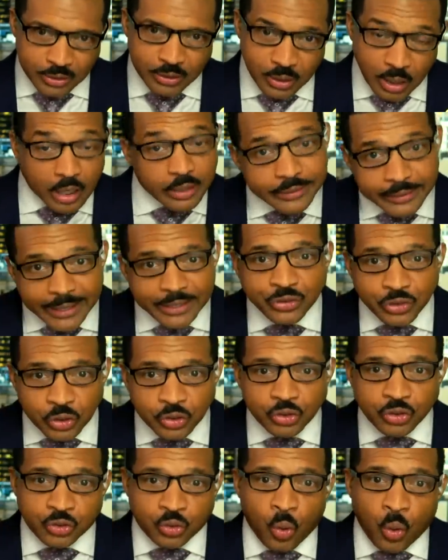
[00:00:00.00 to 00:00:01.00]
unless the
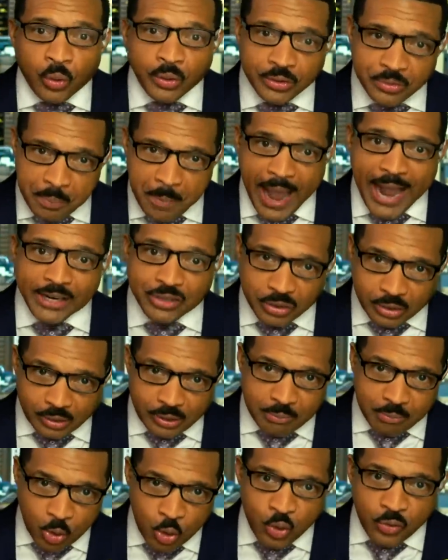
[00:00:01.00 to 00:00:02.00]
store is magically
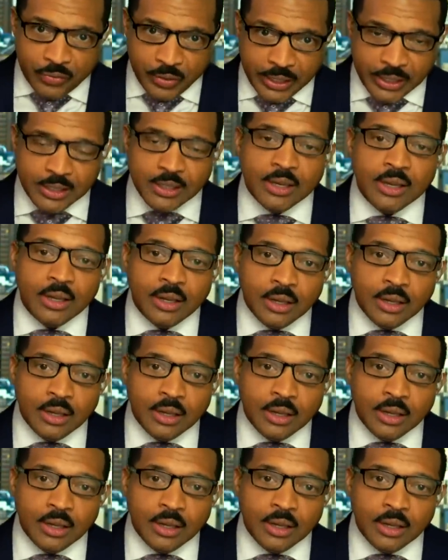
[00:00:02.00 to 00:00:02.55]
moving